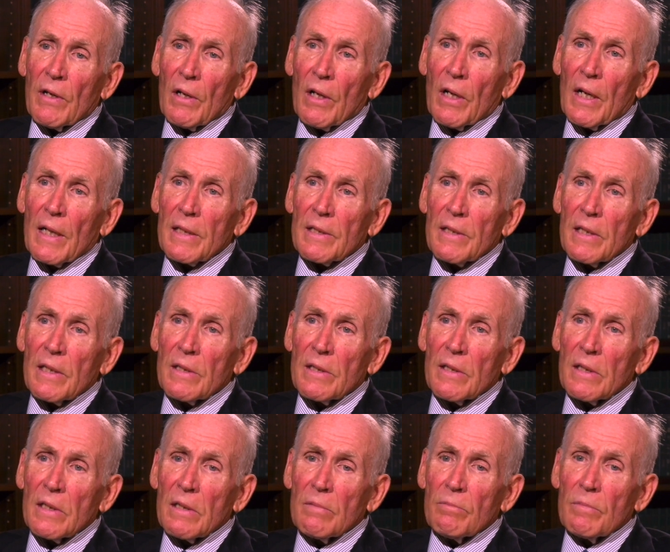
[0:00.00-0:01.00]
like that
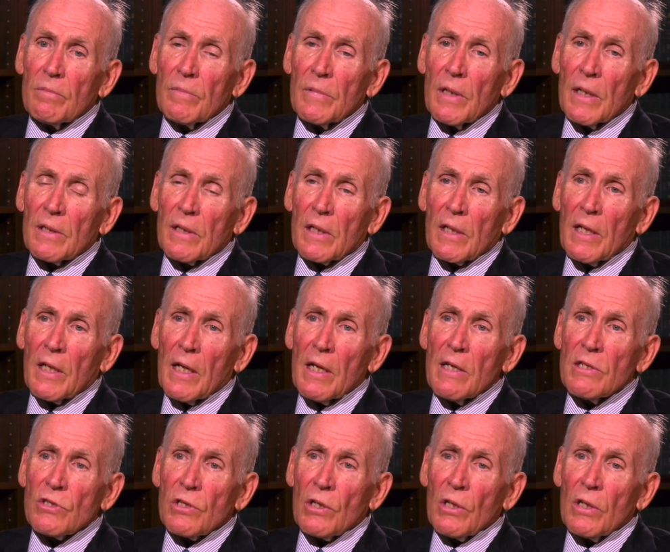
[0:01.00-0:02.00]
the
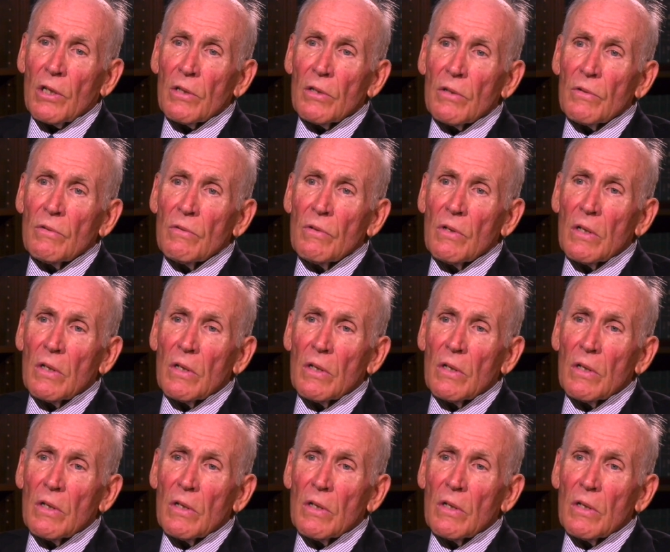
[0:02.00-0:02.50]
caseload